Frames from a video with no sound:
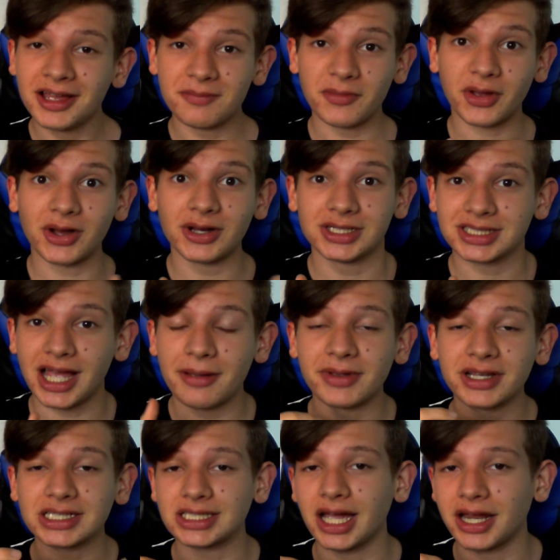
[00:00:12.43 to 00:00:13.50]
because I'm
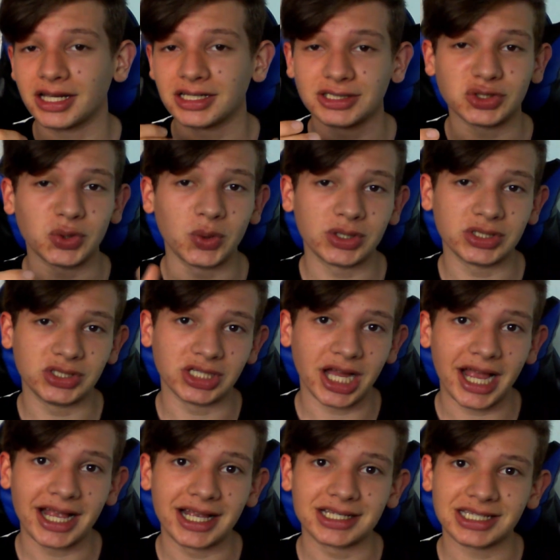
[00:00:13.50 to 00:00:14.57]
excited to talk to you
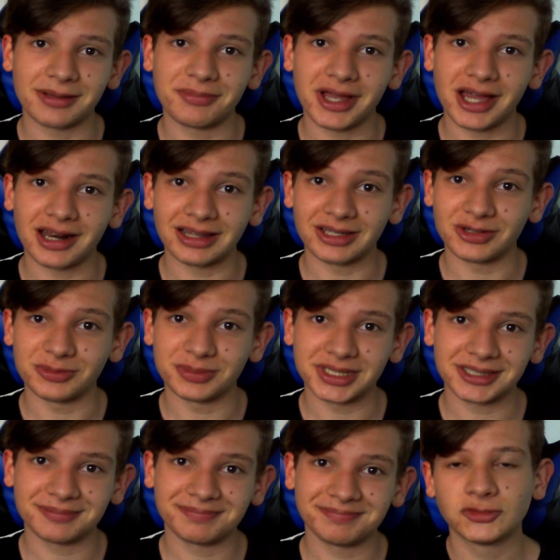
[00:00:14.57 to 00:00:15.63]
guys about a little
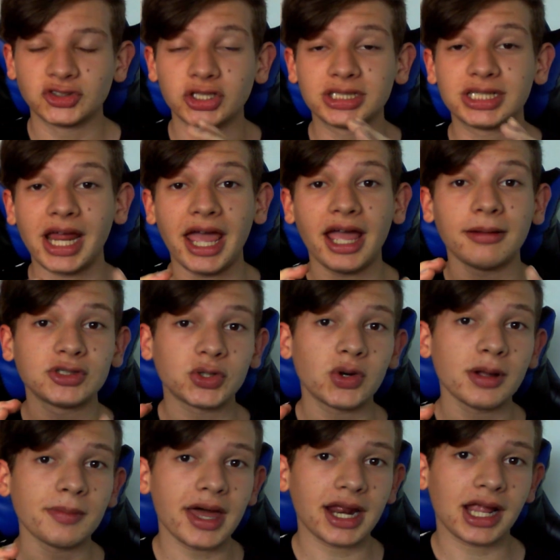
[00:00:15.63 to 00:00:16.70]
bit. So today I'm
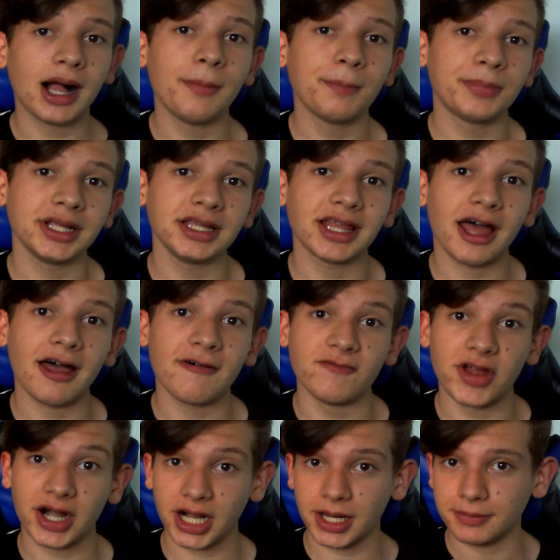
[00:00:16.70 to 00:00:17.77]
talking about a company that
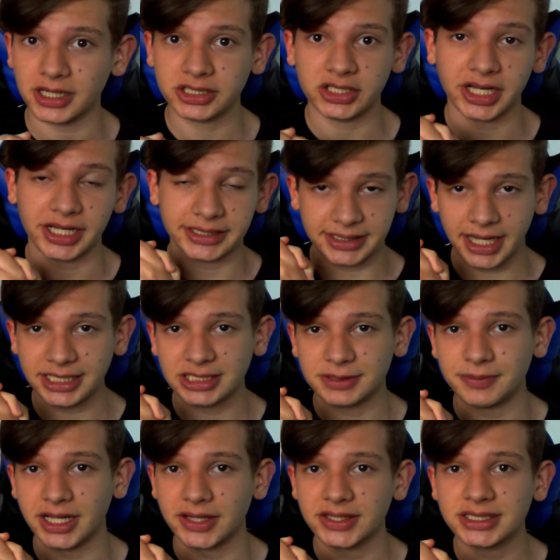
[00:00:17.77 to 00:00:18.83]
very much excites
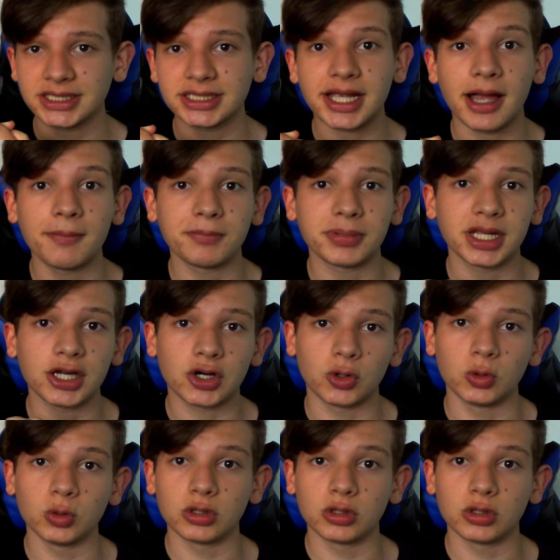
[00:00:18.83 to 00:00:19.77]
me, and this is a company called